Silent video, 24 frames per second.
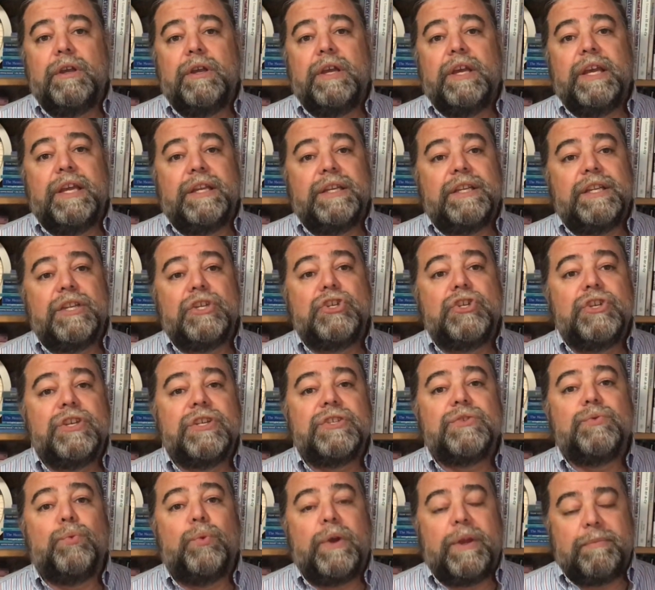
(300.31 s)

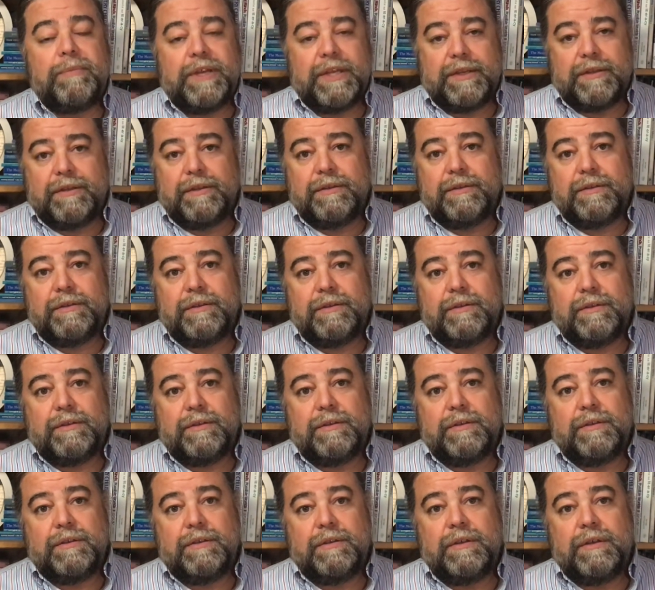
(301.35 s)
Indigenous women.
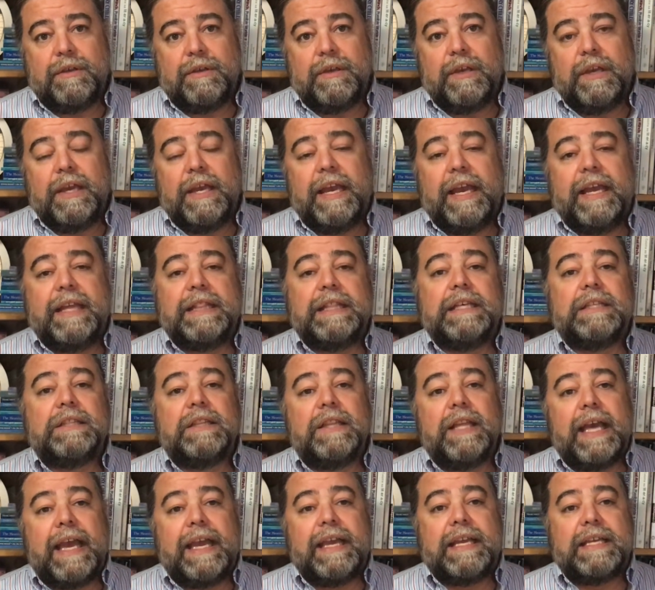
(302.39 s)
And the
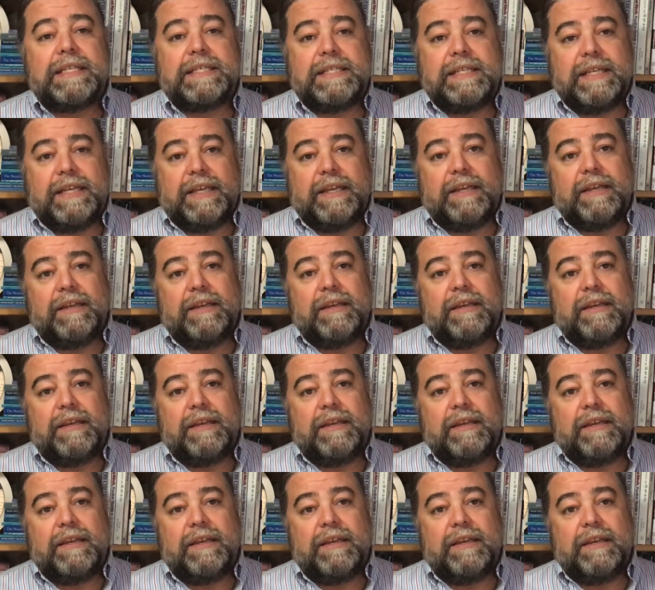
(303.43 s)
legacy